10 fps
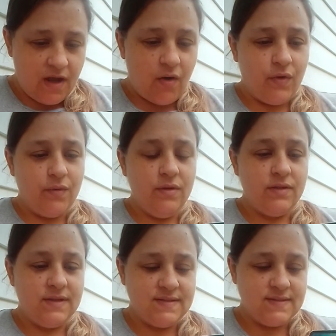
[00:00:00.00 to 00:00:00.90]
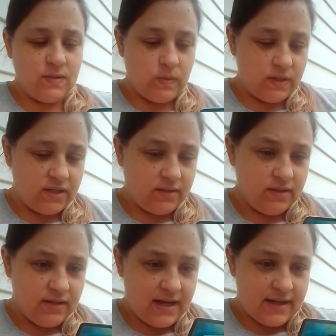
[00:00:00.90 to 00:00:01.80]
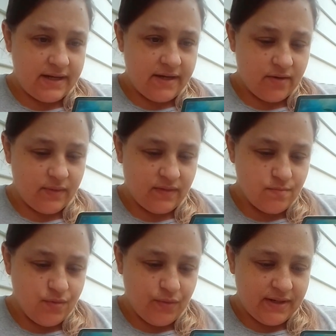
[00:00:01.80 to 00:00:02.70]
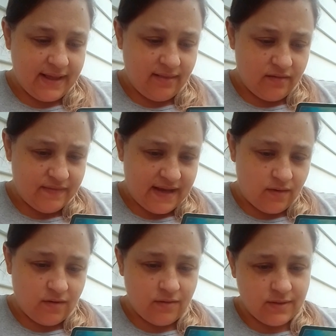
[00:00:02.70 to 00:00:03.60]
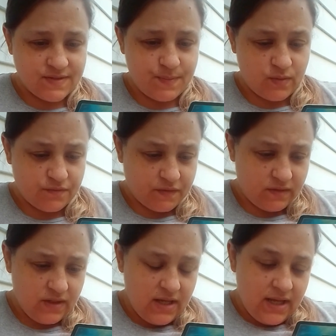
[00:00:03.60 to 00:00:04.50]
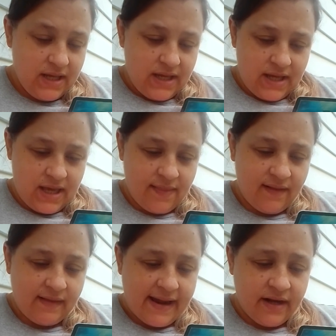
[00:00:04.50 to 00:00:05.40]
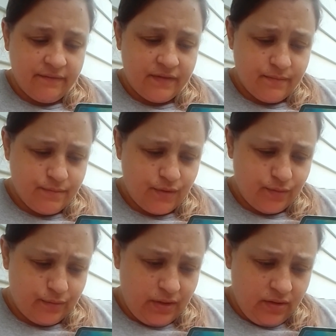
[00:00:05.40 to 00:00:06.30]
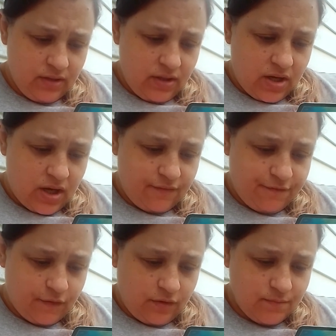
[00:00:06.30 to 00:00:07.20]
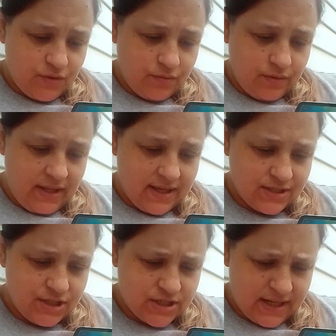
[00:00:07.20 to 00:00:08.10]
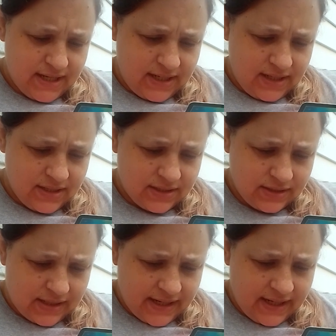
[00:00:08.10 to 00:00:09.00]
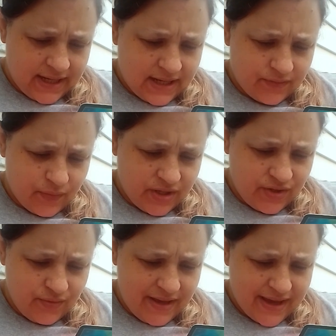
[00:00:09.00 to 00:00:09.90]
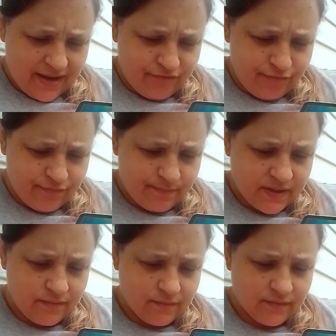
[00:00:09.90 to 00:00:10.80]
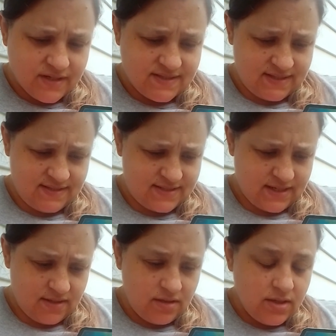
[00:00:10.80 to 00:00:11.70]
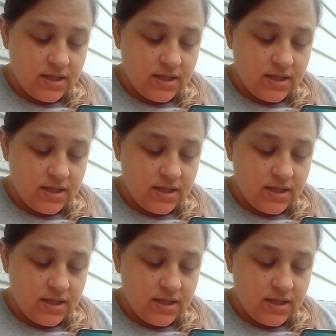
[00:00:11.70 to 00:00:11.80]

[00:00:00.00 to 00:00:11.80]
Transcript: Oh, this is an orca on here with the moon, and I love that. Oh, it's beautiful. In the light of the moon, a full moon can shine light on what you have been resisting.